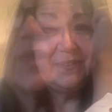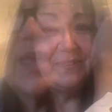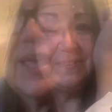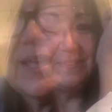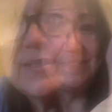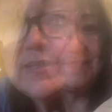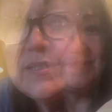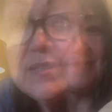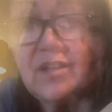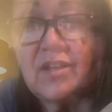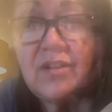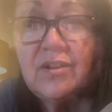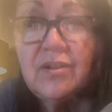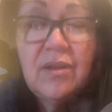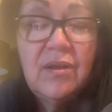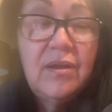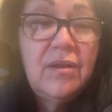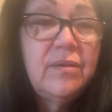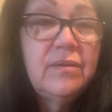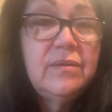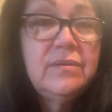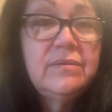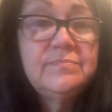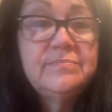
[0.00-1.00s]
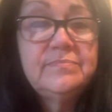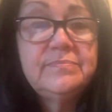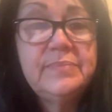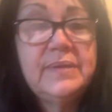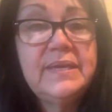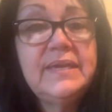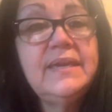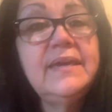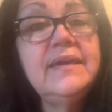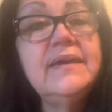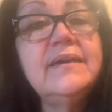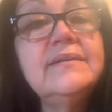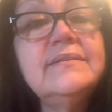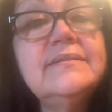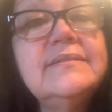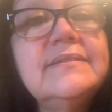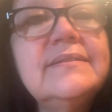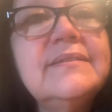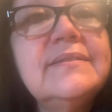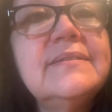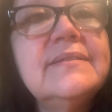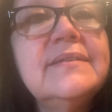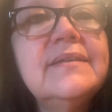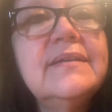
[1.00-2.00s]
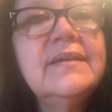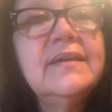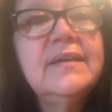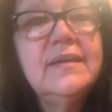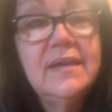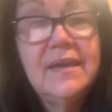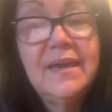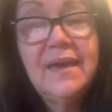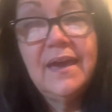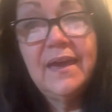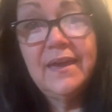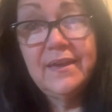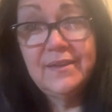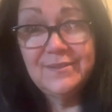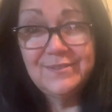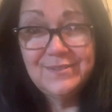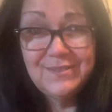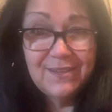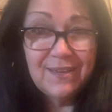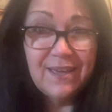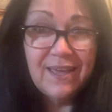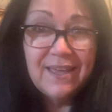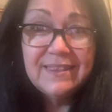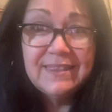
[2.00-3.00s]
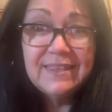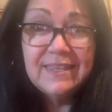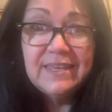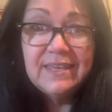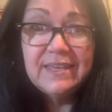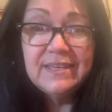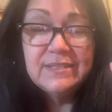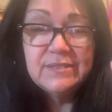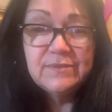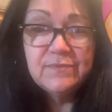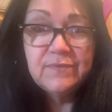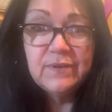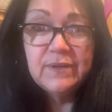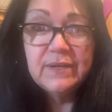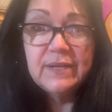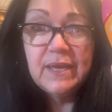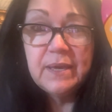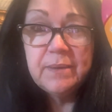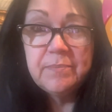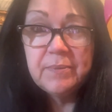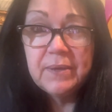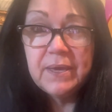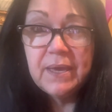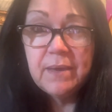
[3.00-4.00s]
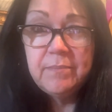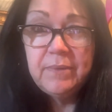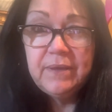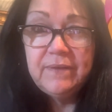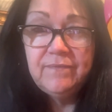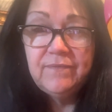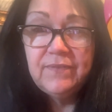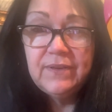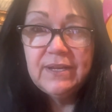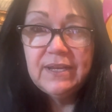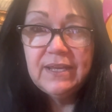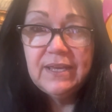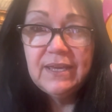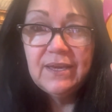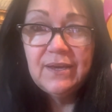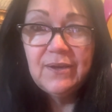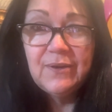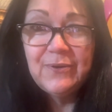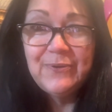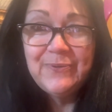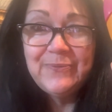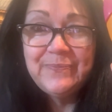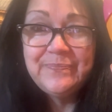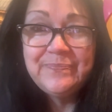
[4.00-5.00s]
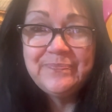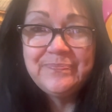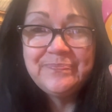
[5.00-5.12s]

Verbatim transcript: That's not all. P.S. I also got this for an upcoming video.